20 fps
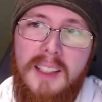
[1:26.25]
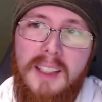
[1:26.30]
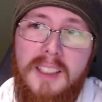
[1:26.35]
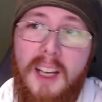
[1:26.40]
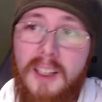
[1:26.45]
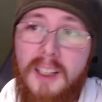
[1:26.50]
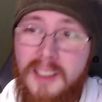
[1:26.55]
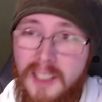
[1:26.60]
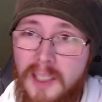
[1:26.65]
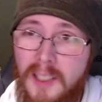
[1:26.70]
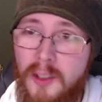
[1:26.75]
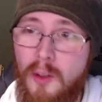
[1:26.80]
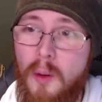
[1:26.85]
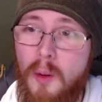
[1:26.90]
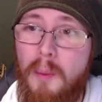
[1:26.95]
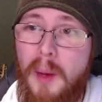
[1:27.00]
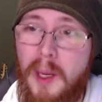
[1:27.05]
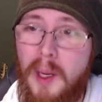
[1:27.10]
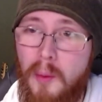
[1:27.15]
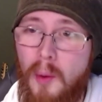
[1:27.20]
Cutscenes are a
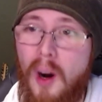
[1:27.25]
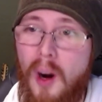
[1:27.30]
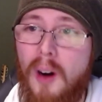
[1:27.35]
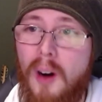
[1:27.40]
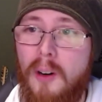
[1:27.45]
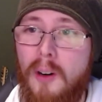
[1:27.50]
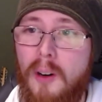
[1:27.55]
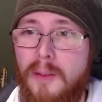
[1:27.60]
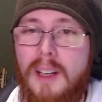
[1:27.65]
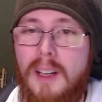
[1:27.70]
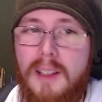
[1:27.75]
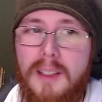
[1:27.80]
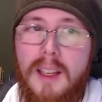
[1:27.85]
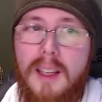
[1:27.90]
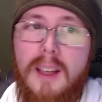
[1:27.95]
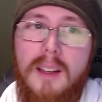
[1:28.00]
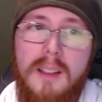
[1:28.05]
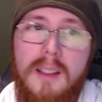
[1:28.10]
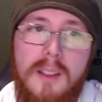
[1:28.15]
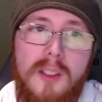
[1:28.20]
big part of that,
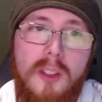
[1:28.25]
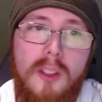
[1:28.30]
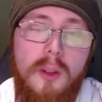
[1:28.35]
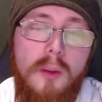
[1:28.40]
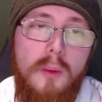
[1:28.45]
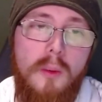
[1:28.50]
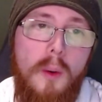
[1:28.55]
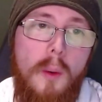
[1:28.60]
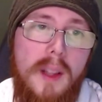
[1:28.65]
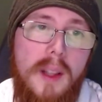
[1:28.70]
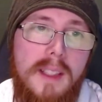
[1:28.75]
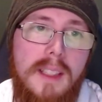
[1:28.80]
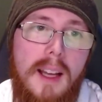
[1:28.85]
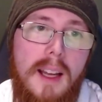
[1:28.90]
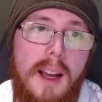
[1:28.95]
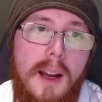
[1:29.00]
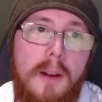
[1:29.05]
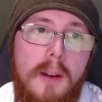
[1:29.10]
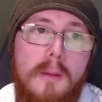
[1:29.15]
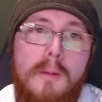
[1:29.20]
yeah. So we want to
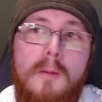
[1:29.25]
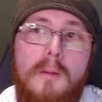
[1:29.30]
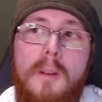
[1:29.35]
have